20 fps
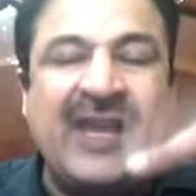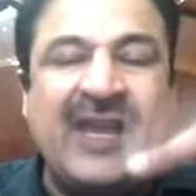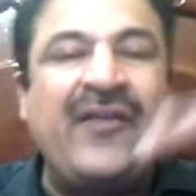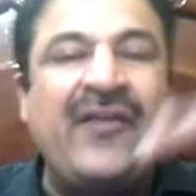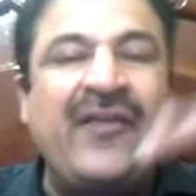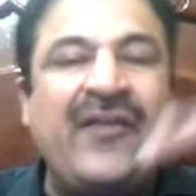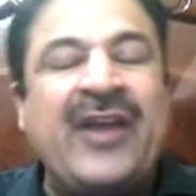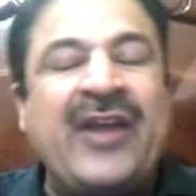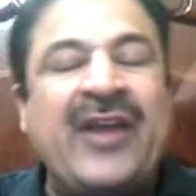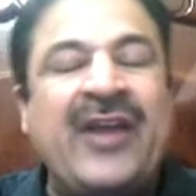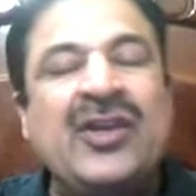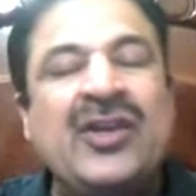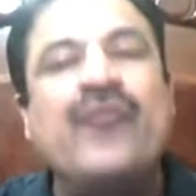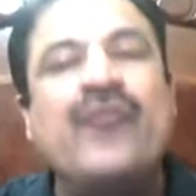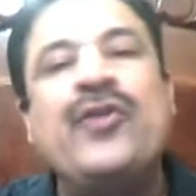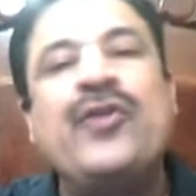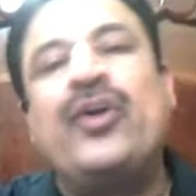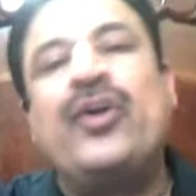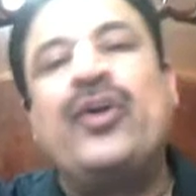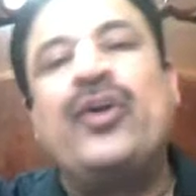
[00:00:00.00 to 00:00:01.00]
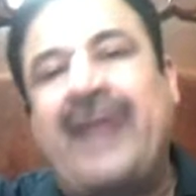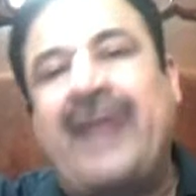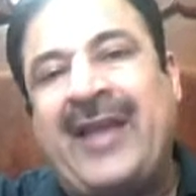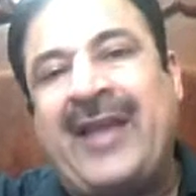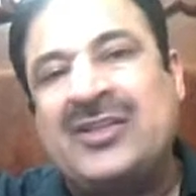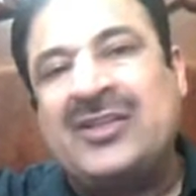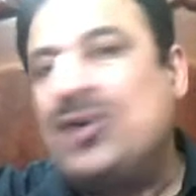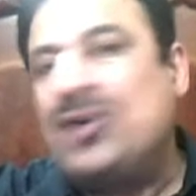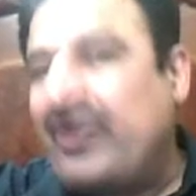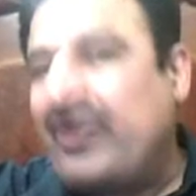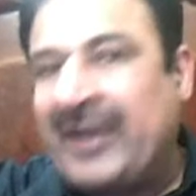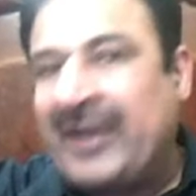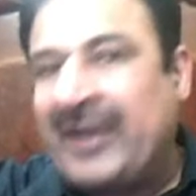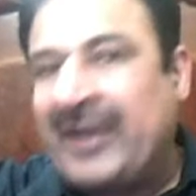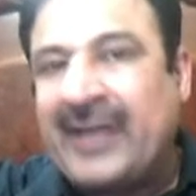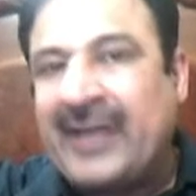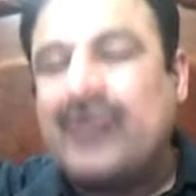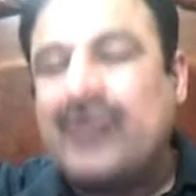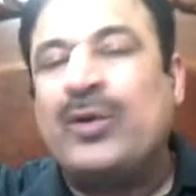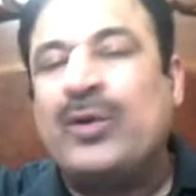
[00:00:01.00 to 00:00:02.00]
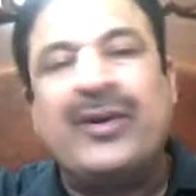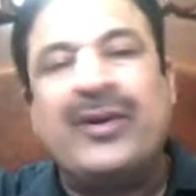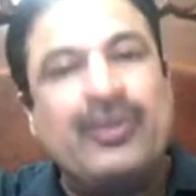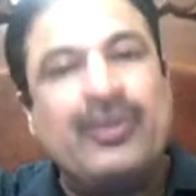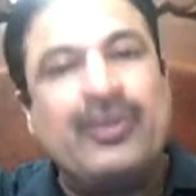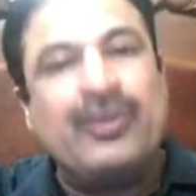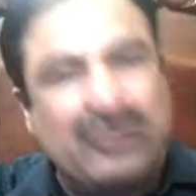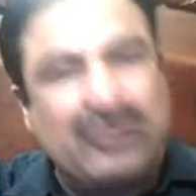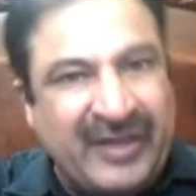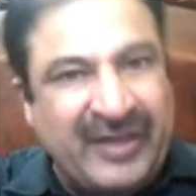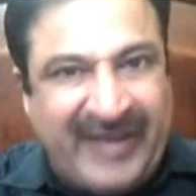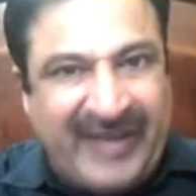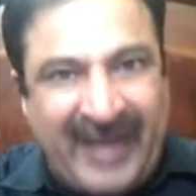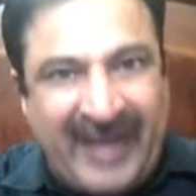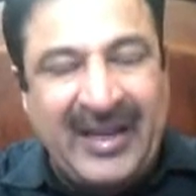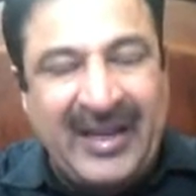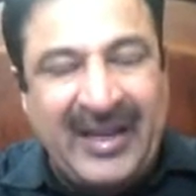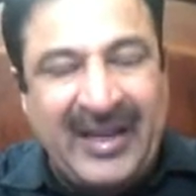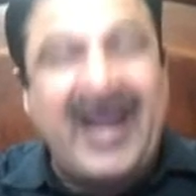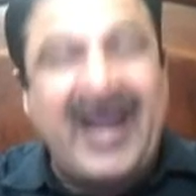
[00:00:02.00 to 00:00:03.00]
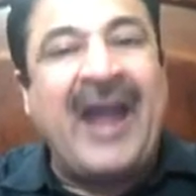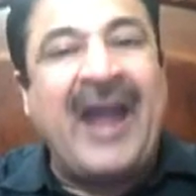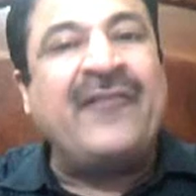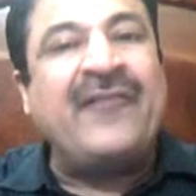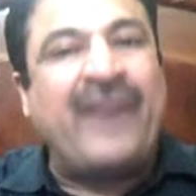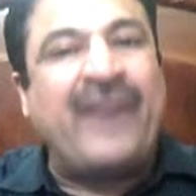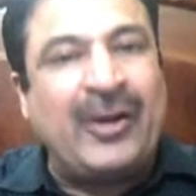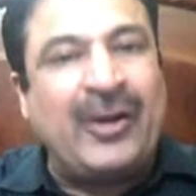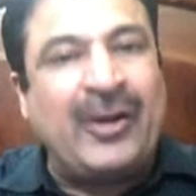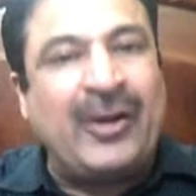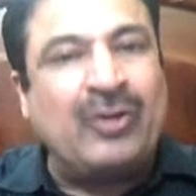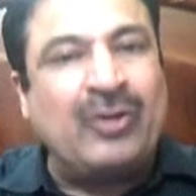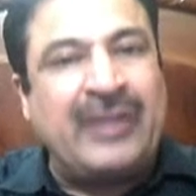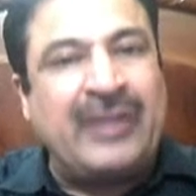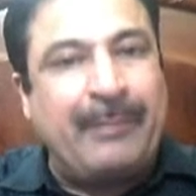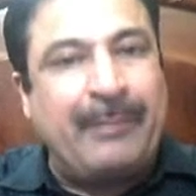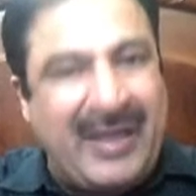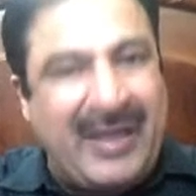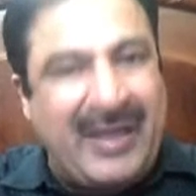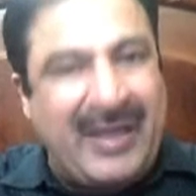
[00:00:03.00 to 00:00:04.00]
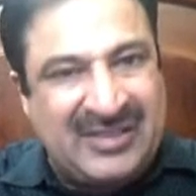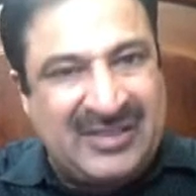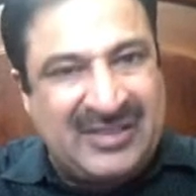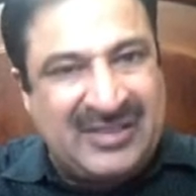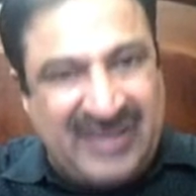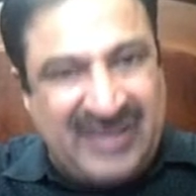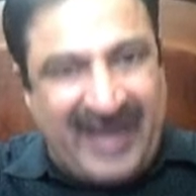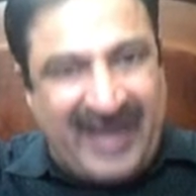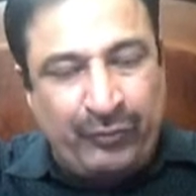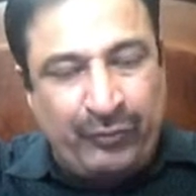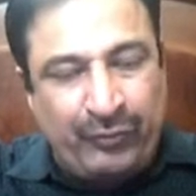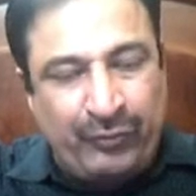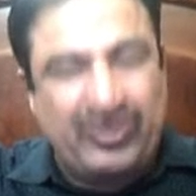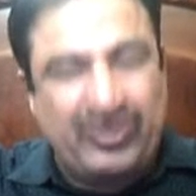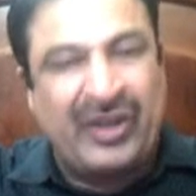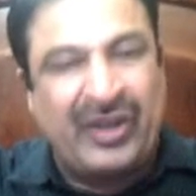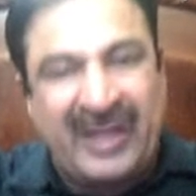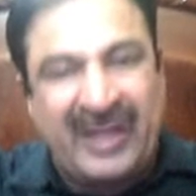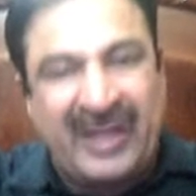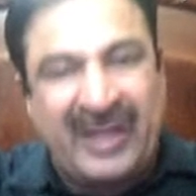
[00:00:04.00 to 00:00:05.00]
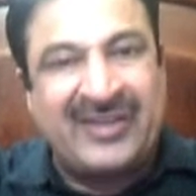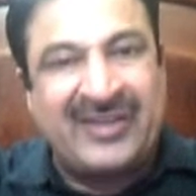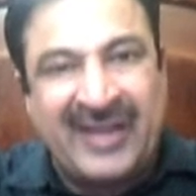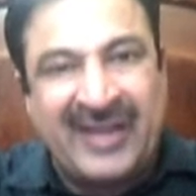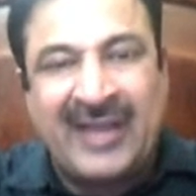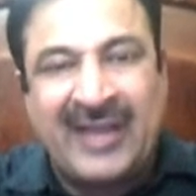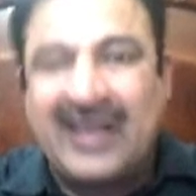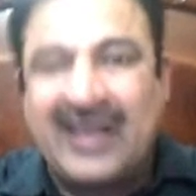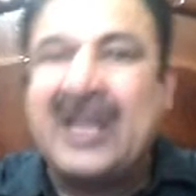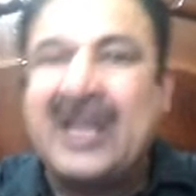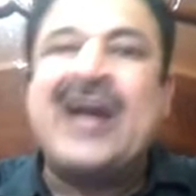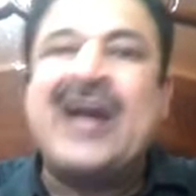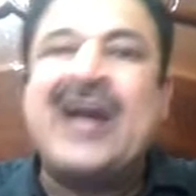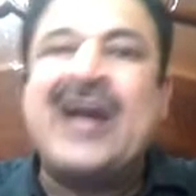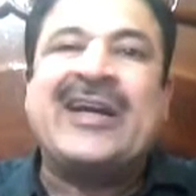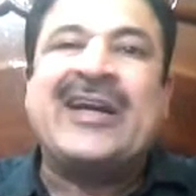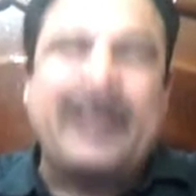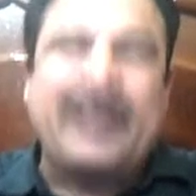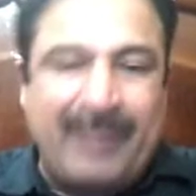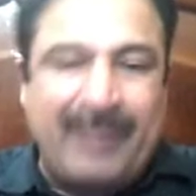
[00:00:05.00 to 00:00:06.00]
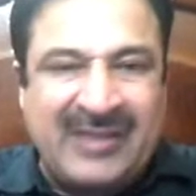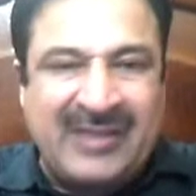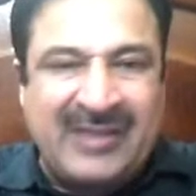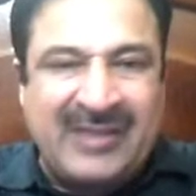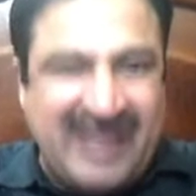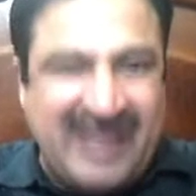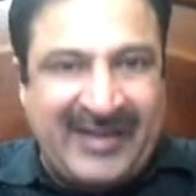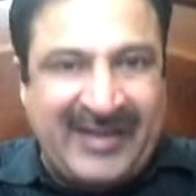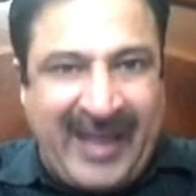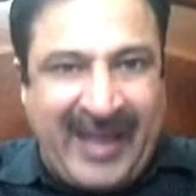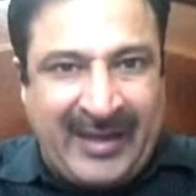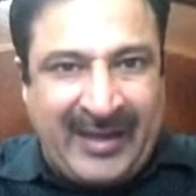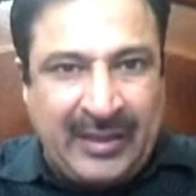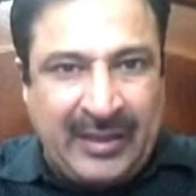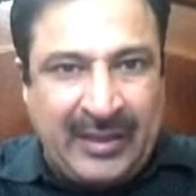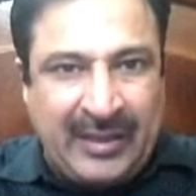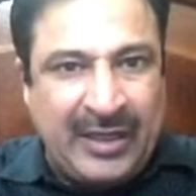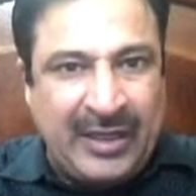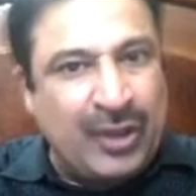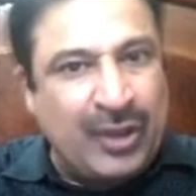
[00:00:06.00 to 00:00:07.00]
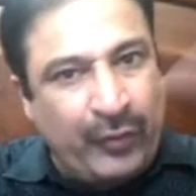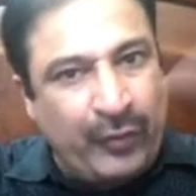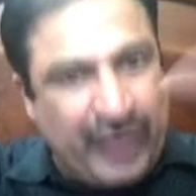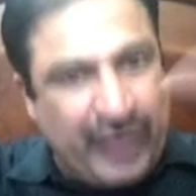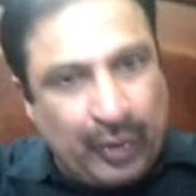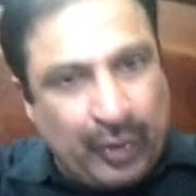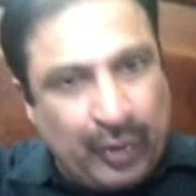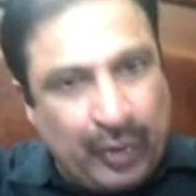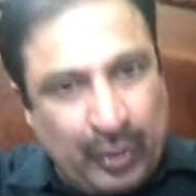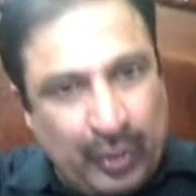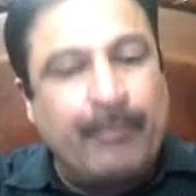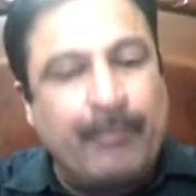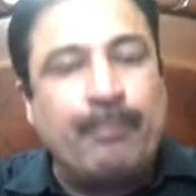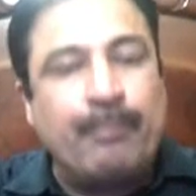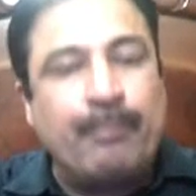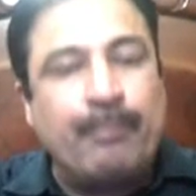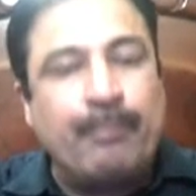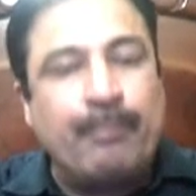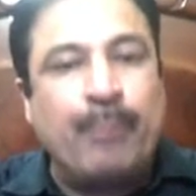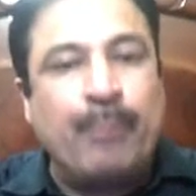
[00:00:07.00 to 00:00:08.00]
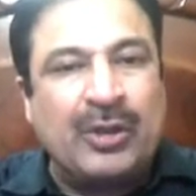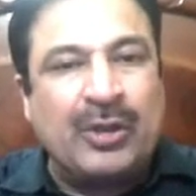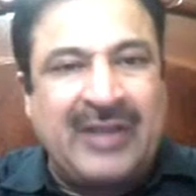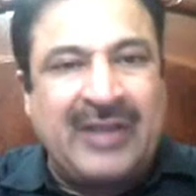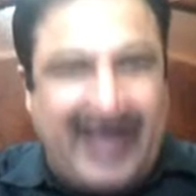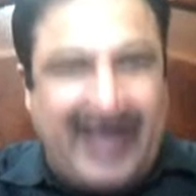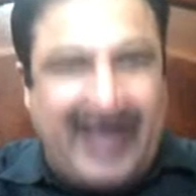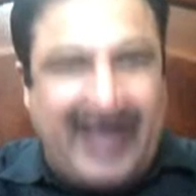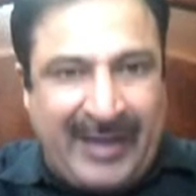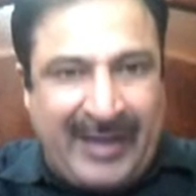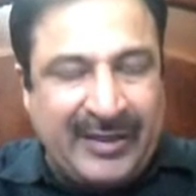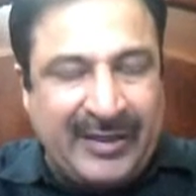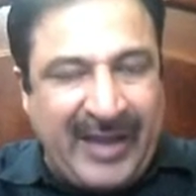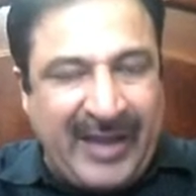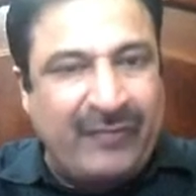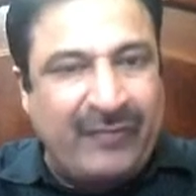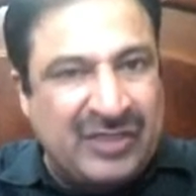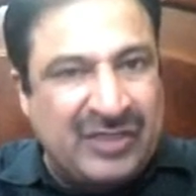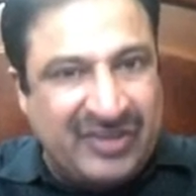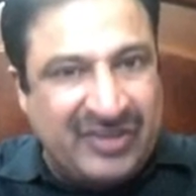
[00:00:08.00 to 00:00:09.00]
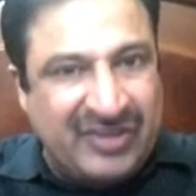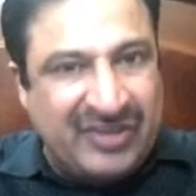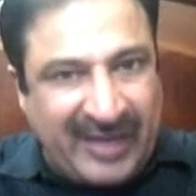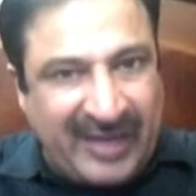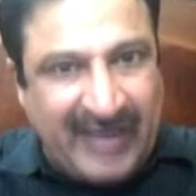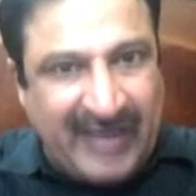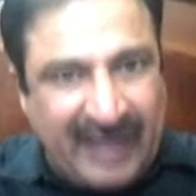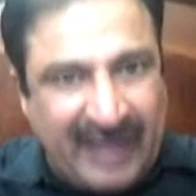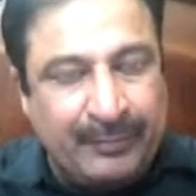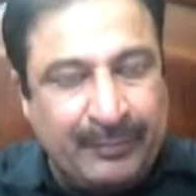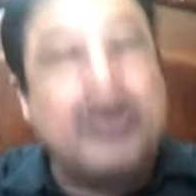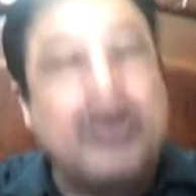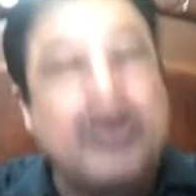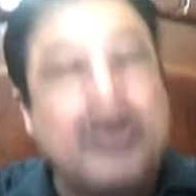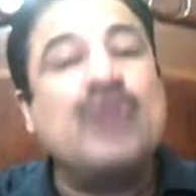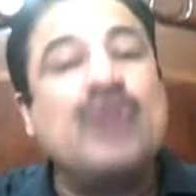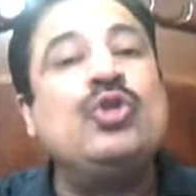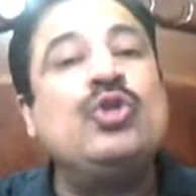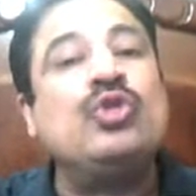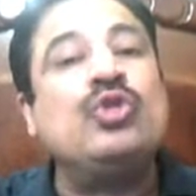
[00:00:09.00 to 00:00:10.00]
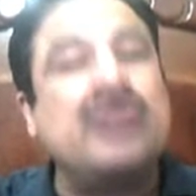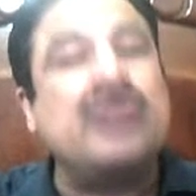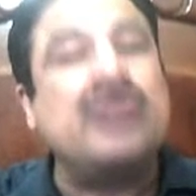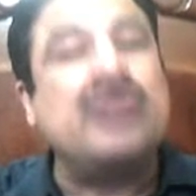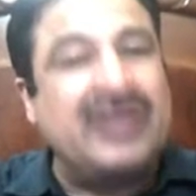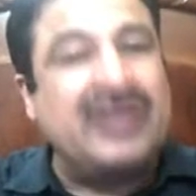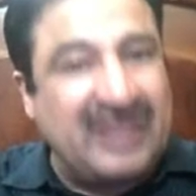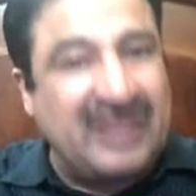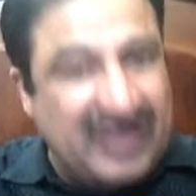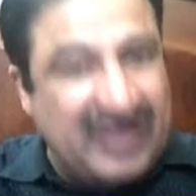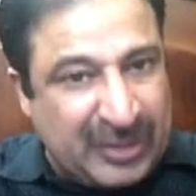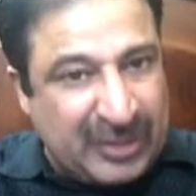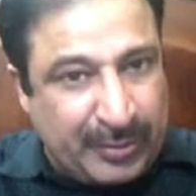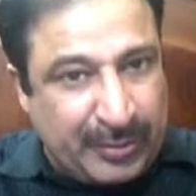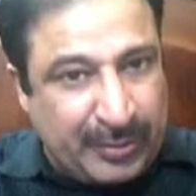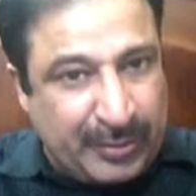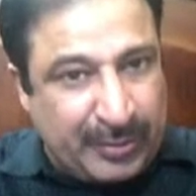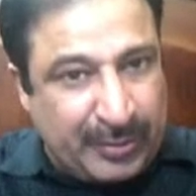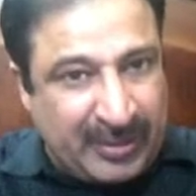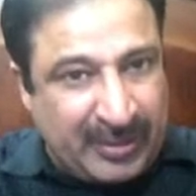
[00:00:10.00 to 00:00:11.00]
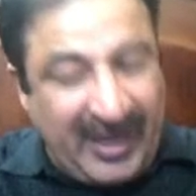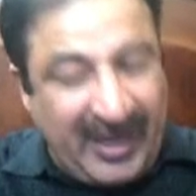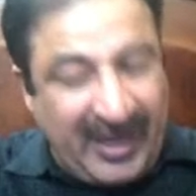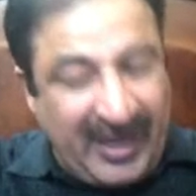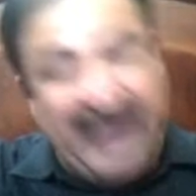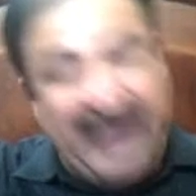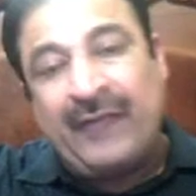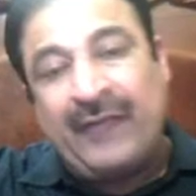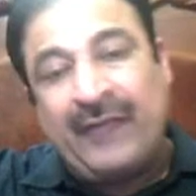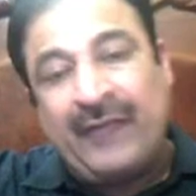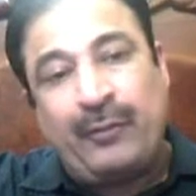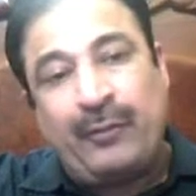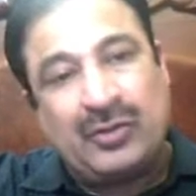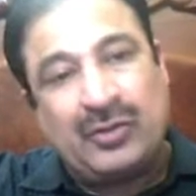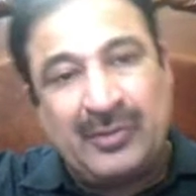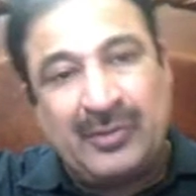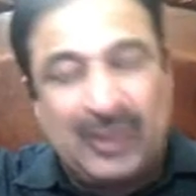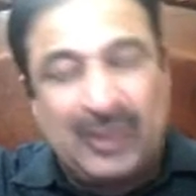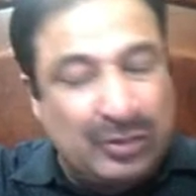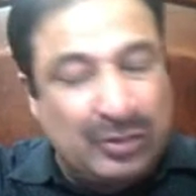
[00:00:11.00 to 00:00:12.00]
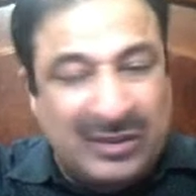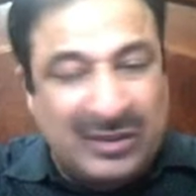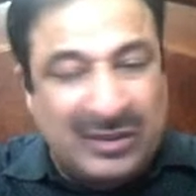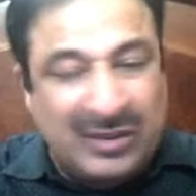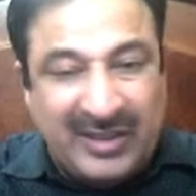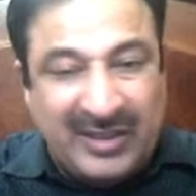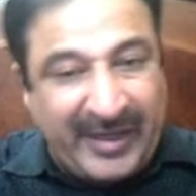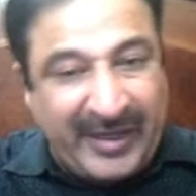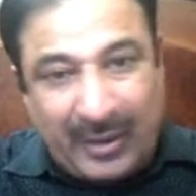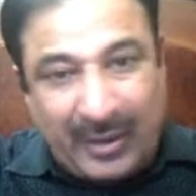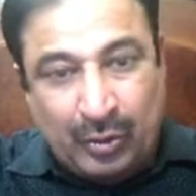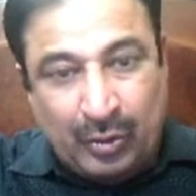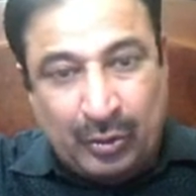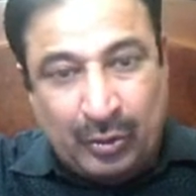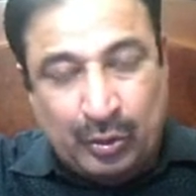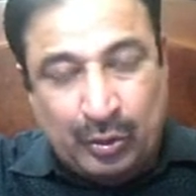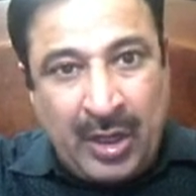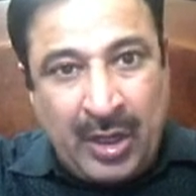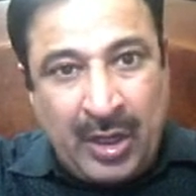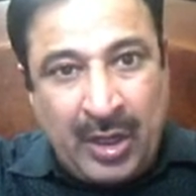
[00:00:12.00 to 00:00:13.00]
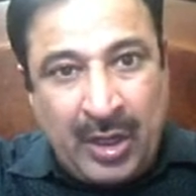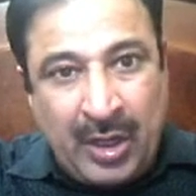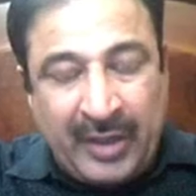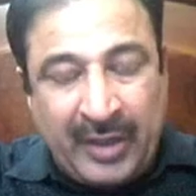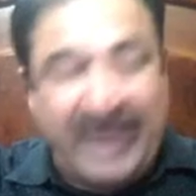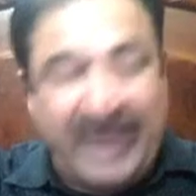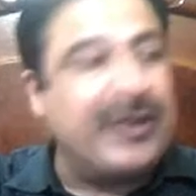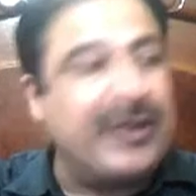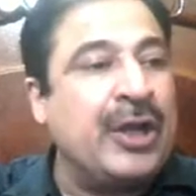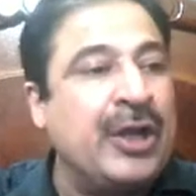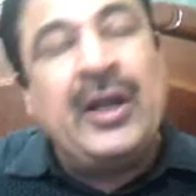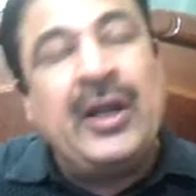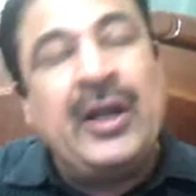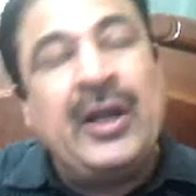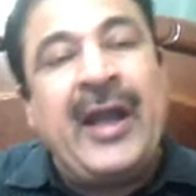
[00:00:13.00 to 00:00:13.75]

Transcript: If any of your tag is not ranking, you can remove that tag and find out the best tag that is ranking. Replace that tag in your video, put the tag which is ranking, use it in the description and if possible use in the title also, right?